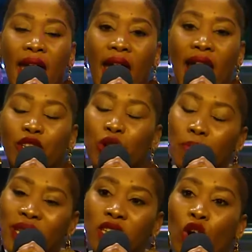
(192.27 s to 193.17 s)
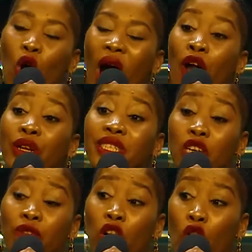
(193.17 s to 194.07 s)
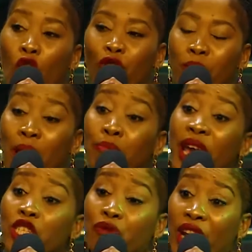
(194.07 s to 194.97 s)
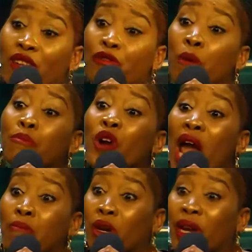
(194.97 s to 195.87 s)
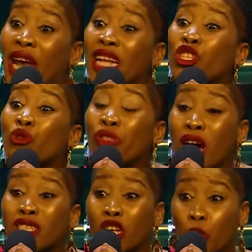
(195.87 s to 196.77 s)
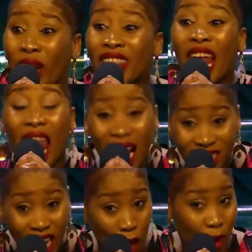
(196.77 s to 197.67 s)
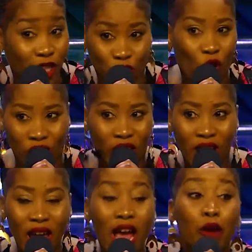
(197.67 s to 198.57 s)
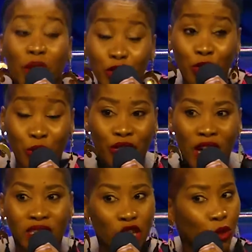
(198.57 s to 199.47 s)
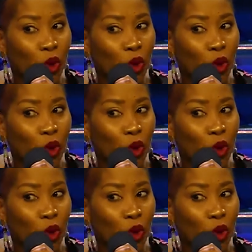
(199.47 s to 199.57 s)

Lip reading: And 3 months ago, I received a call from my best friend from primary in 2001. The last time I saw her, it was 2001.